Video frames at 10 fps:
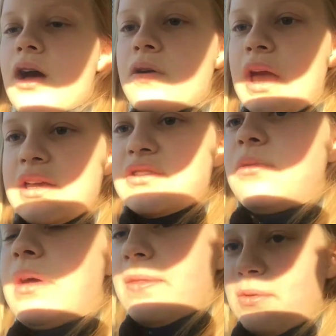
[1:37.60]
Okay,
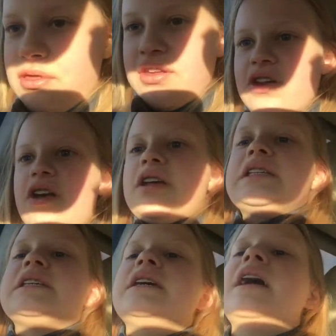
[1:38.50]
so I'm at the
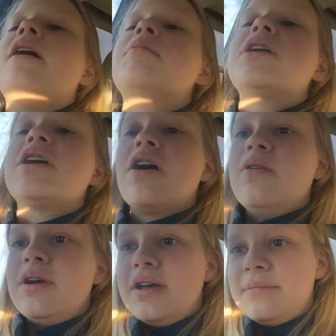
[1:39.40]
orthodontist and I'm gonna
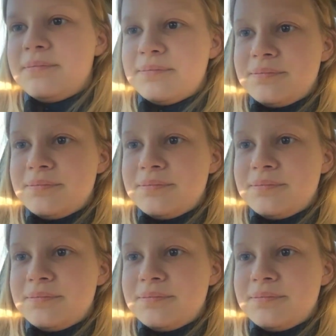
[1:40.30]
go in.